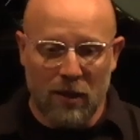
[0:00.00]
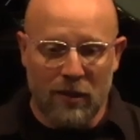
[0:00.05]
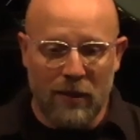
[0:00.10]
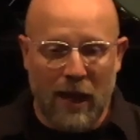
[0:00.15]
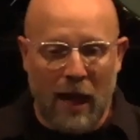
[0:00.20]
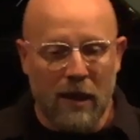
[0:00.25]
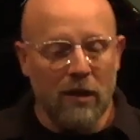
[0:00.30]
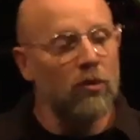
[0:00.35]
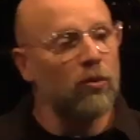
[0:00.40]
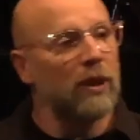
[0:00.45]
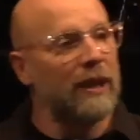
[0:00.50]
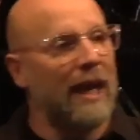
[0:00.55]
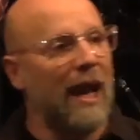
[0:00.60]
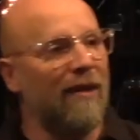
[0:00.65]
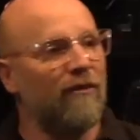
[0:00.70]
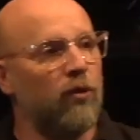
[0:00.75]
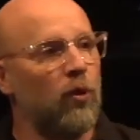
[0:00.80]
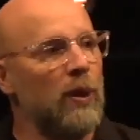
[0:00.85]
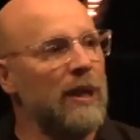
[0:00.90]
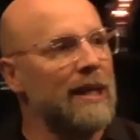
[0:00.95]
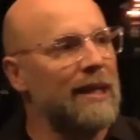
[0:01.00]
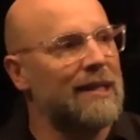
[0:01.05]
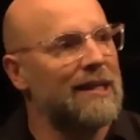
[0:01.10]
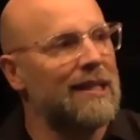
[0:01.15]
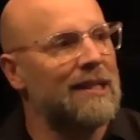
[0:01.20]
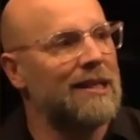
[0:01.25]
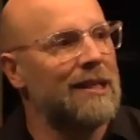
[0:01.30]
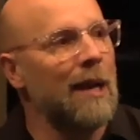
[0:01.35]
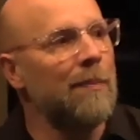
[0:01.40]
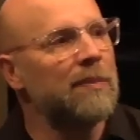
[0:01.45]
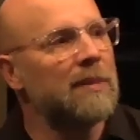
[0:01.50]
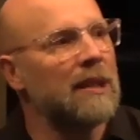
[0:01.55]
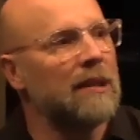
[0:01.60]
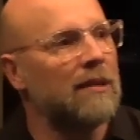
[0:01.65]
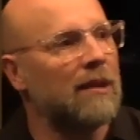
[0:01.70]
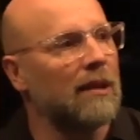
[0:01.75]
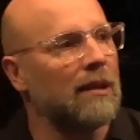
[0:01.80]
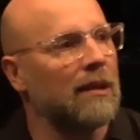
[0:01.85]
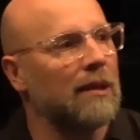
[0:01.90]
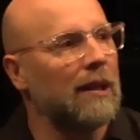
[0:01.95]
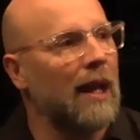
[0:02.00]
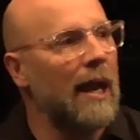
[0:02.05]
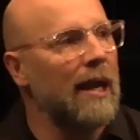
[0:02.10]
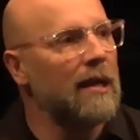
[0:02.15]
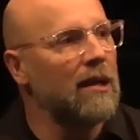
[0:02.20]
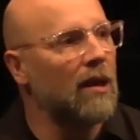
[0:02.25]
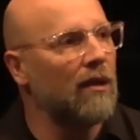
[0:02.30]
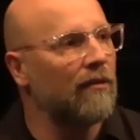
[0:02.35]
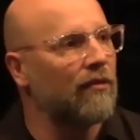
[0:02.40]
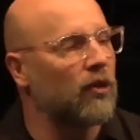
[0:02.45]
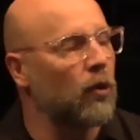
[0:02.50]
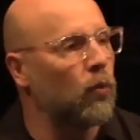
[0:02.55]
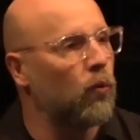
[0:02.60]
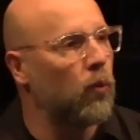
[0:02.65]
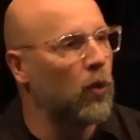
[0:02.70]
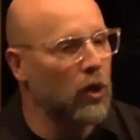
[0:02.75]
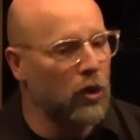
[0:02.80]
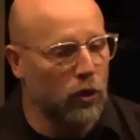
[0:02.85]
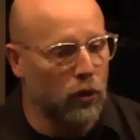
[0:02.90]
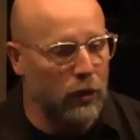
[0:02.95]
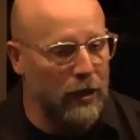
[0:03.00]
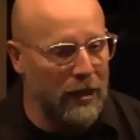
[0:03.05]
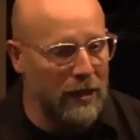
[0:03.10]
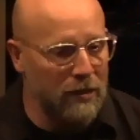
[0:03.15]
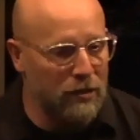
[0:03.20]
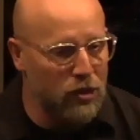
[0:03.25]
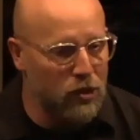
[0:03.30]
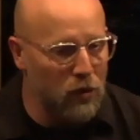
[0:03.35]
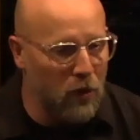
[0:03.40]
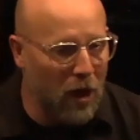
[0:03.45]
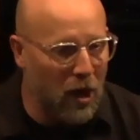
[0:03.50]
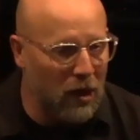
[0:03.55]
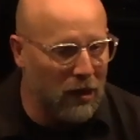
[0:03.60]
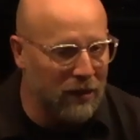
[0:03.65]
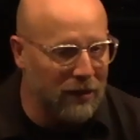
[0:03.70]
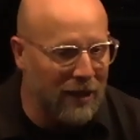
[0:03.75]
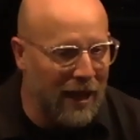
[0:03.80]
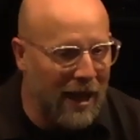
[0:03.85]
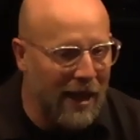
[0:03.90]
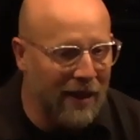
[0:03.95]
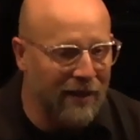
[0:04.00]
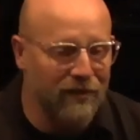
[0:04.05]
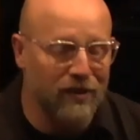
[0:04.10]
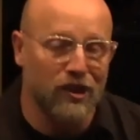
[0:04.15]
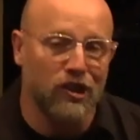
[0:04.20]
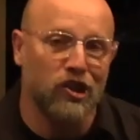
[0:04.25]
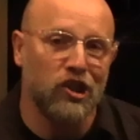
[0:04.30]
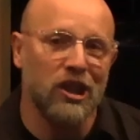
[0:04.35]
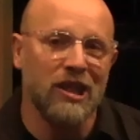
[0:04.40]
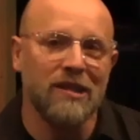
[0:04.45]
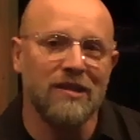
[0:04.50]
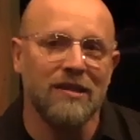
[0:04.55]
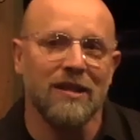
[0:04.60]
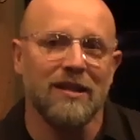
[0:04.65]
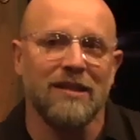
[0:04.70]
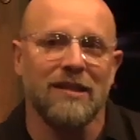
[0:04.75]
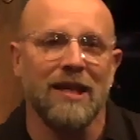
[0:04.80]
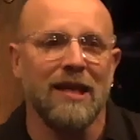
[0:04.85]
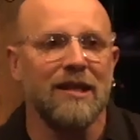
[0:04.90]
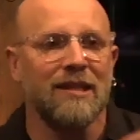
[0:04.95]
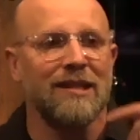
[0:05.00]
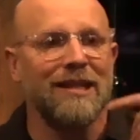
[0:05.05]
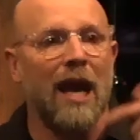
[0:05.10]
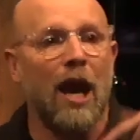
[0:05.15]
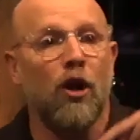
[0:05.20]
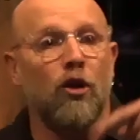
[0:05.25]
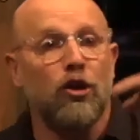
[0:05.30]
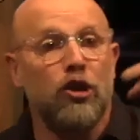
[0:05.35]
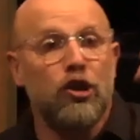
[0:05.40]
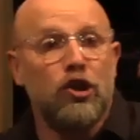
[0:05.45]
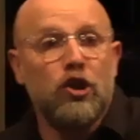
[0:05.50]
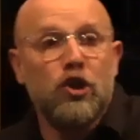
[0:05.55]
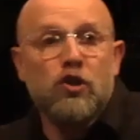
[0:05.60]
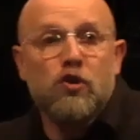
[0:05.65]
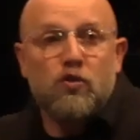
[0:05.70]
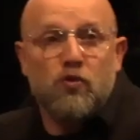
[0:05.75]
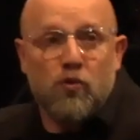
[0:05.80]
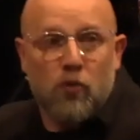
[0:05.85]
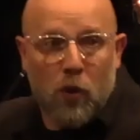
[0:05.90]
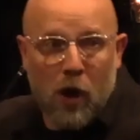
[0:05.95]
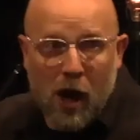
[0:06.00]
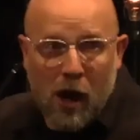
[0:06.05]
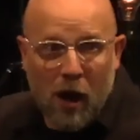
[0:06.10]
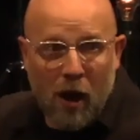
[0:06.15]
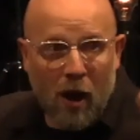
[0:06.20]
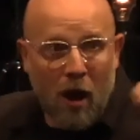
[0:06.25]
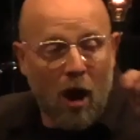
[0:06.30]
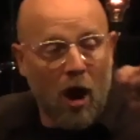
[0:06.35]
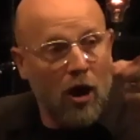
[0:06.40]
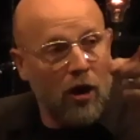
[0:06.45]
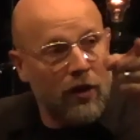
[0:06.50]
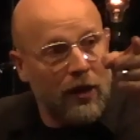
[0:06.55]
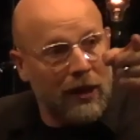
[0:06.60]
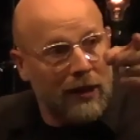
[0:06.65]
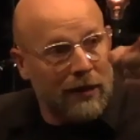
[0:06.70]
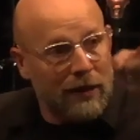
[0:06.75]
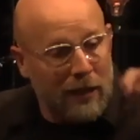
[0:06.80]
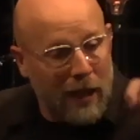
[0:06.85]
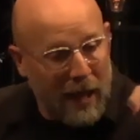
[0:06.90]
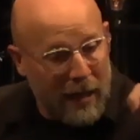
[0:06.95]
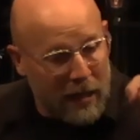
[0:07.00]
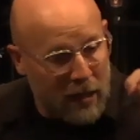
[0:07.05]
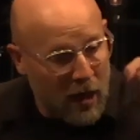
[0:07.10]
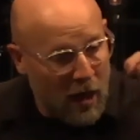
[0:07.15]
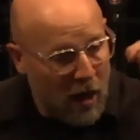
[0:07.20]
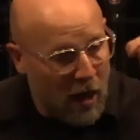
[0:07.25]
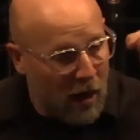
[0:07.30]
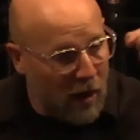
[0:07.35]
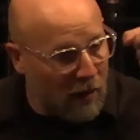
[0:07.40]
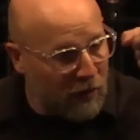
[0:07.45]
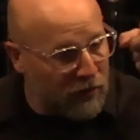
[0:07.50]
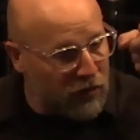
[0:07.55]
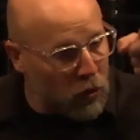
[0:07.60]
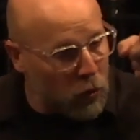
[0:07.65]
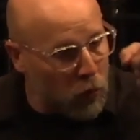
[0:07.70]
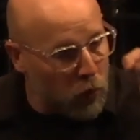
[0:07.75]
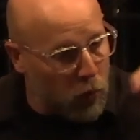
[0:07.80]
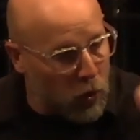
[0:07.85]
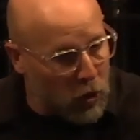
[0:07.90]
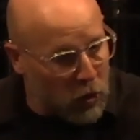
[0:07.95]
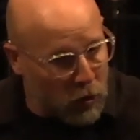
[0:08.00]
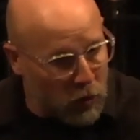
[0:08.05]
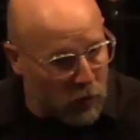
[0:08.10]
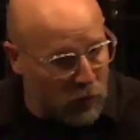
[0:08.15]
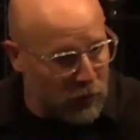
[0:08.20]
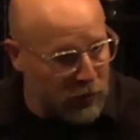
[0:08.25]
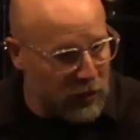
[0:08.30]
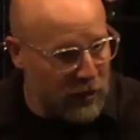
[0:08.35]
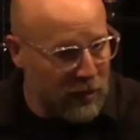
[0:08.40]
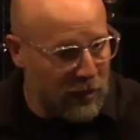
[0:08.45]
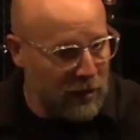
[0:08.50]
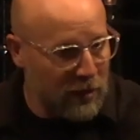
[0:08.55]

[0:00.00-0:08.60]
not only have we accepted the light of the world into our lives, Jesus says, now you are the light of the world.